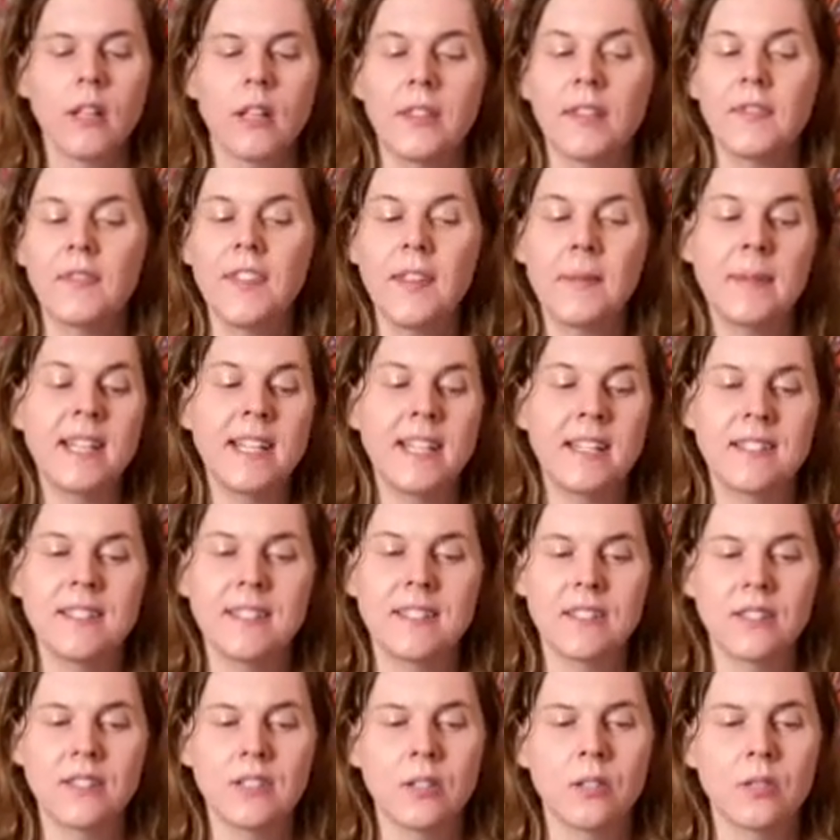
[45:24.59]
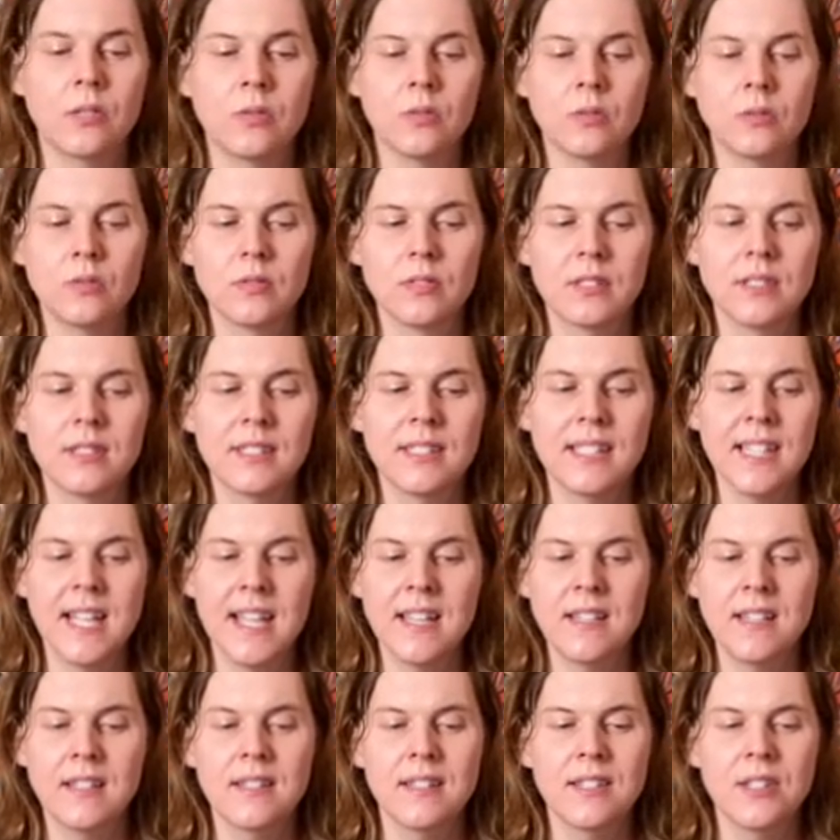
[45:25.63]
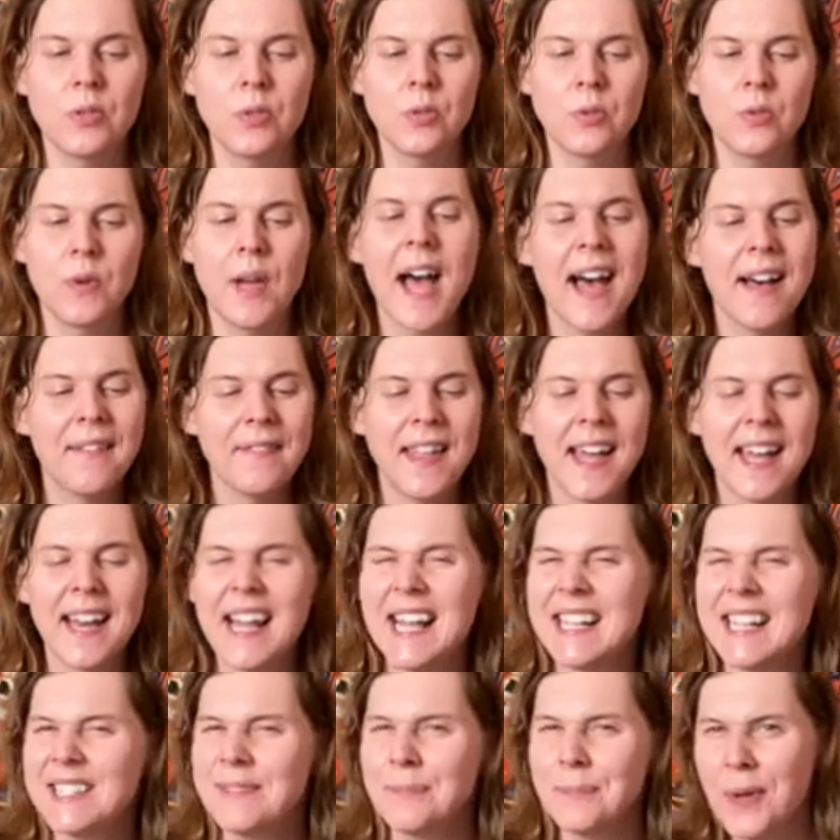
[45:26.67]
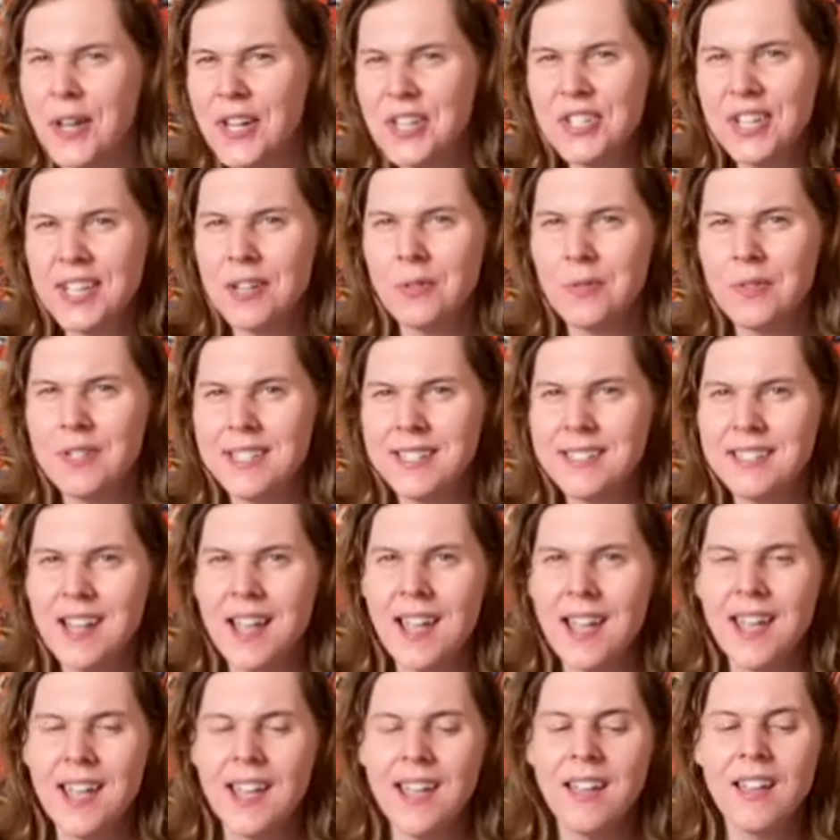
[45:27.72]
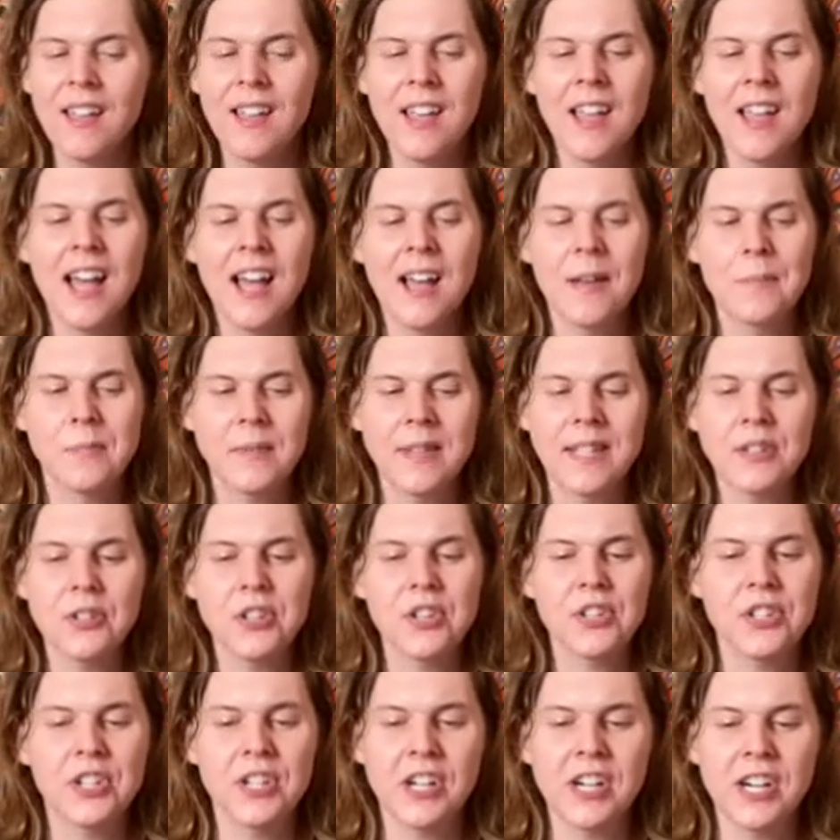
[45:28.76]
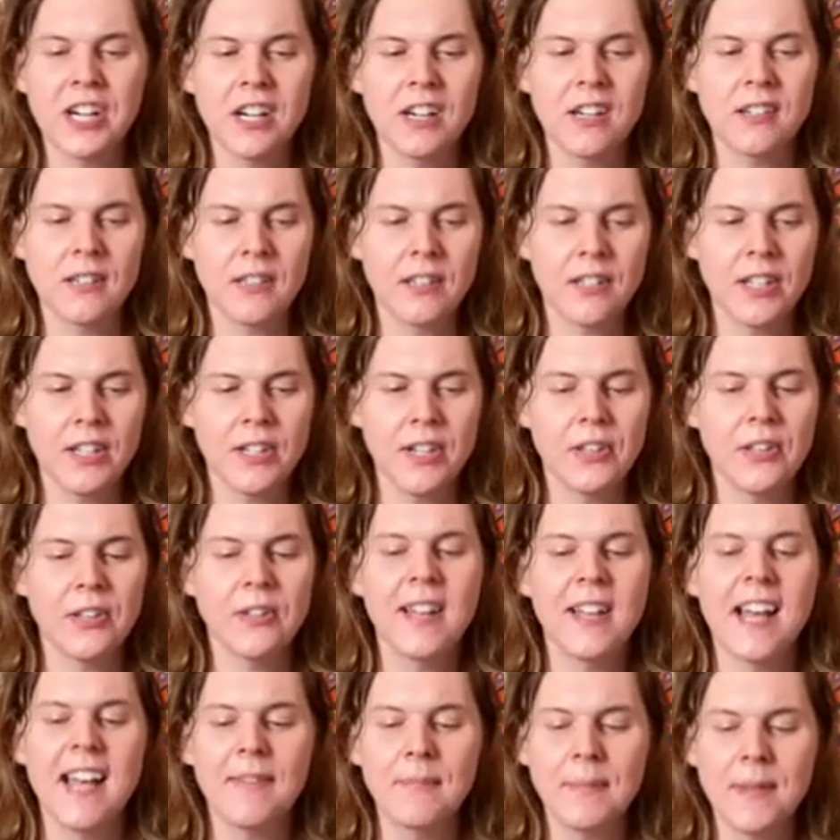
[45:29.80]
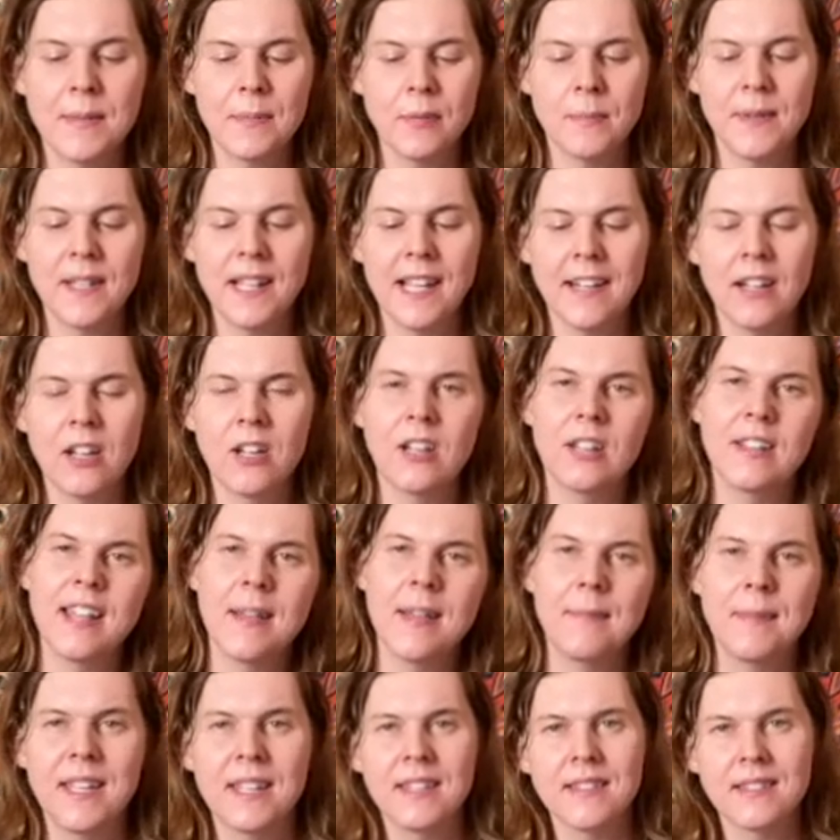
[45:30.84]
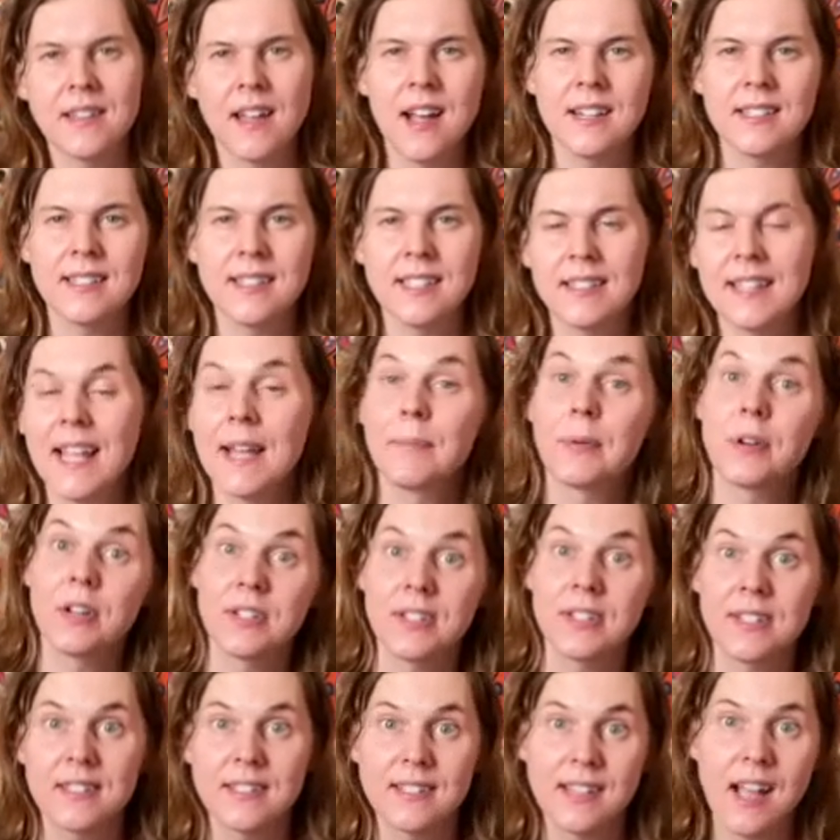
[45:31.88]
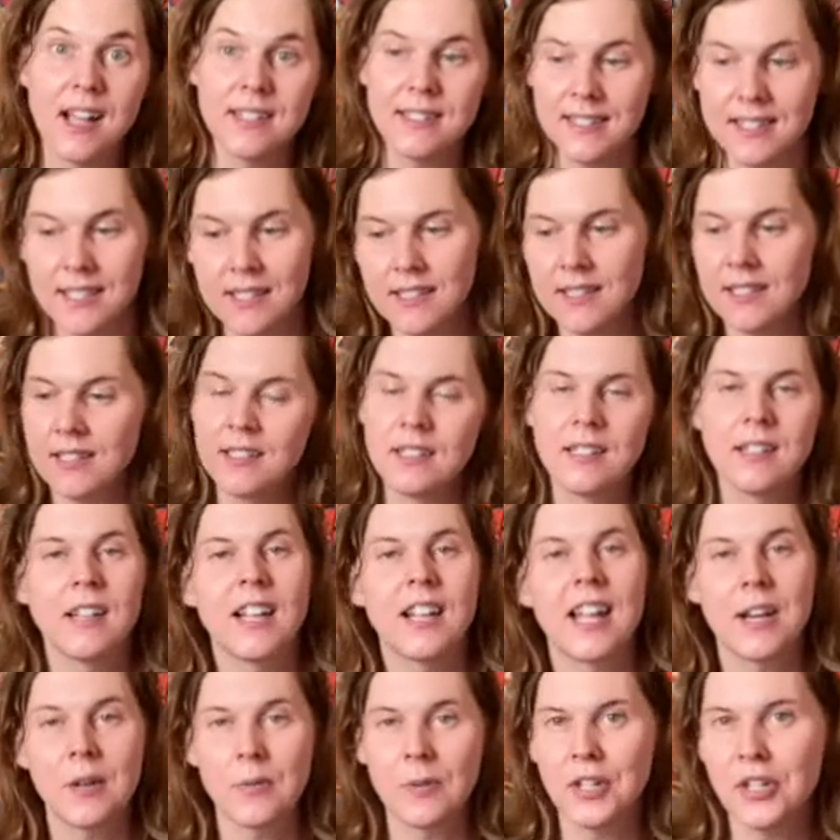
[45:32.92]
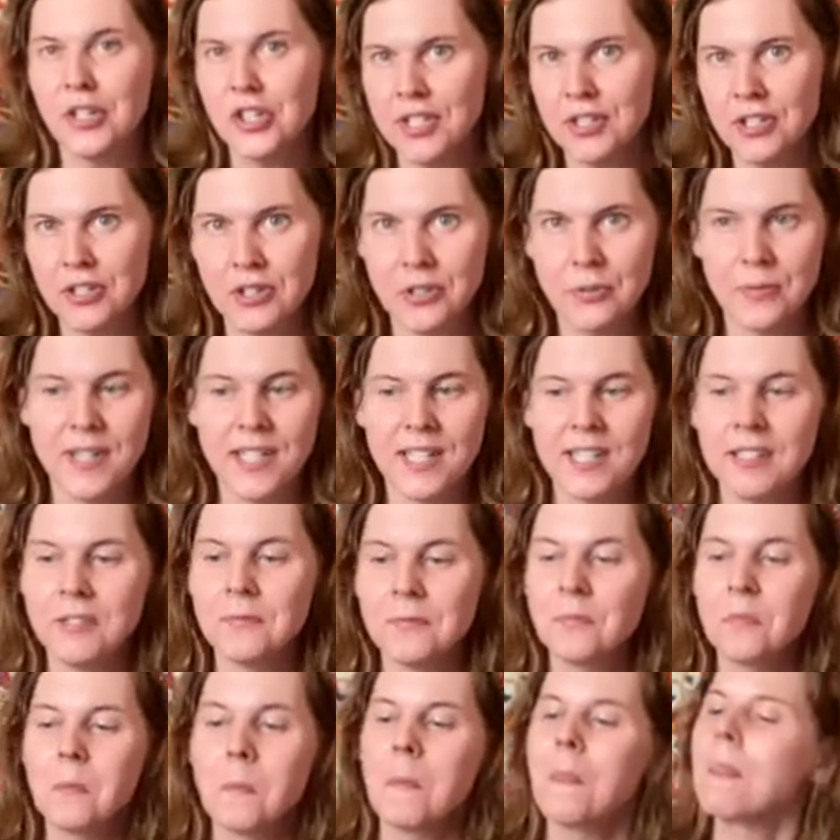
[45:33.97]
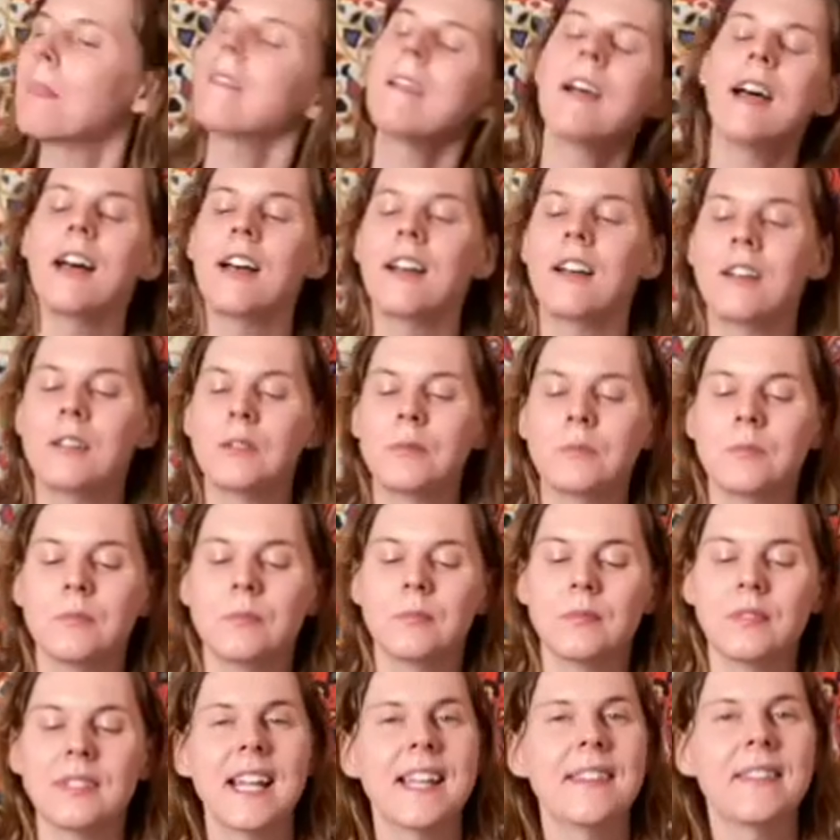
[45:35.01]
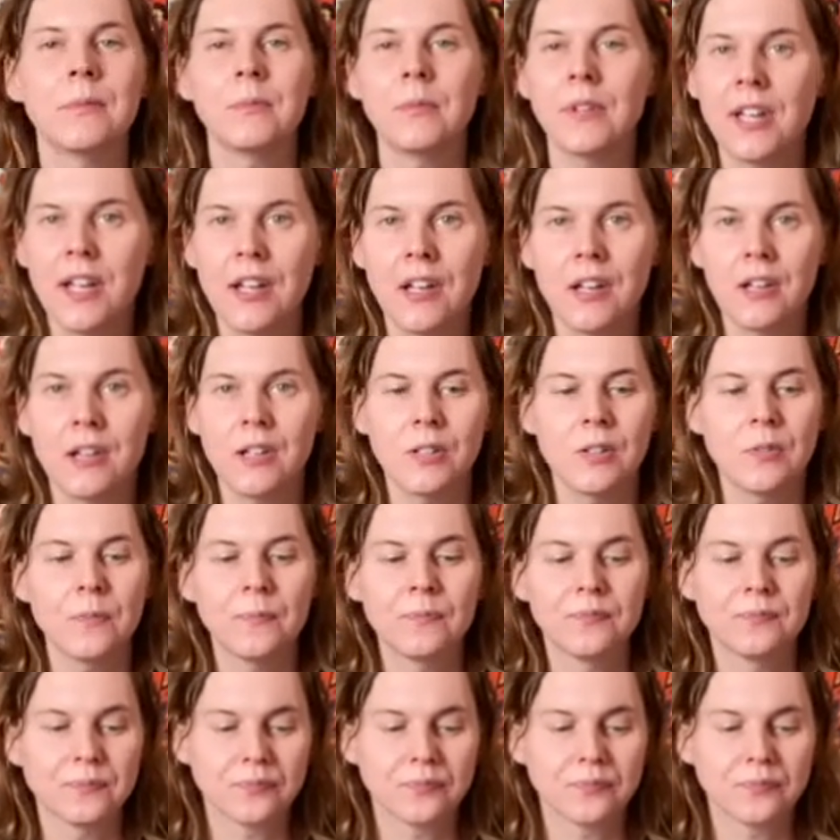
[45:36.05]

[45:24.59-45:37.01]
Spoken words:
The feminines don't tend to have that as much, I don't want to say. I mean, sure, you know, you'll have people be like, oh, that man's toxic, that person's toxic. I don't want to gender the reading. Let them go.